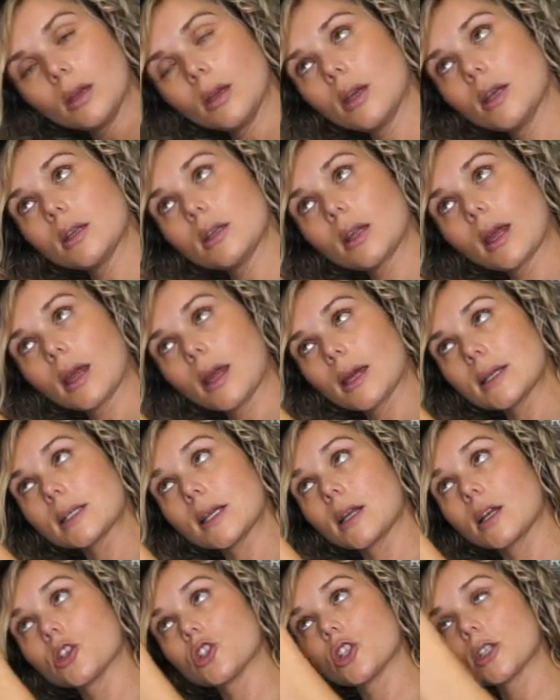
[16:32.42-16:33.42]
And like I
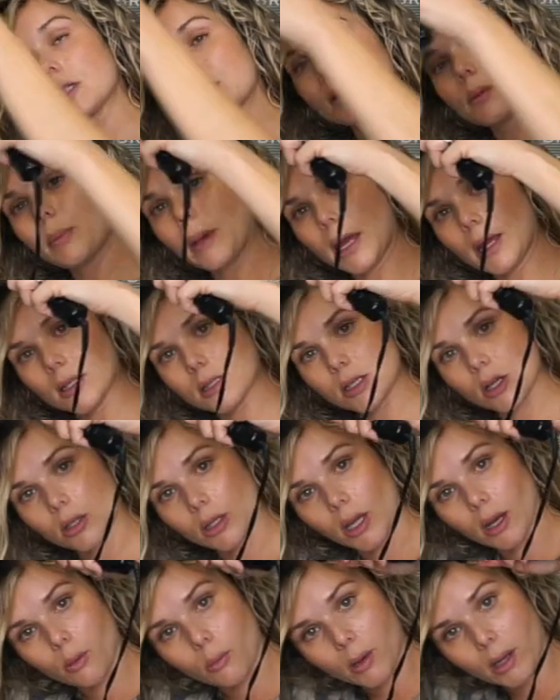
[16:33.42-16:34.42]
said, it just depends on
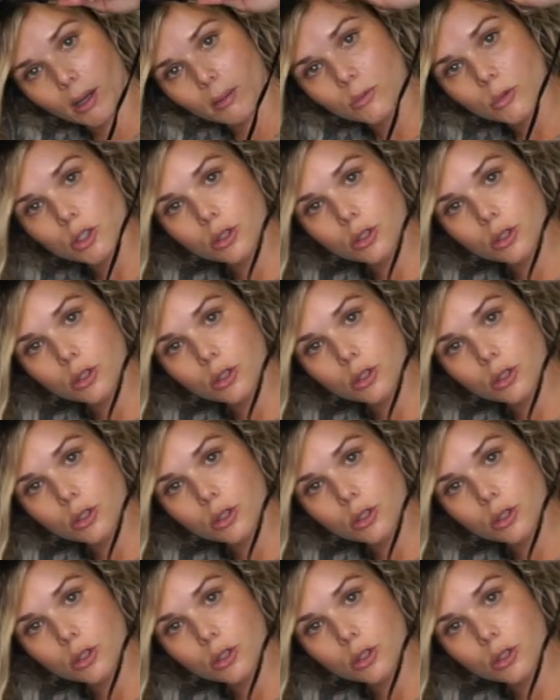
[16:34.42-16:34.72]
like what I'm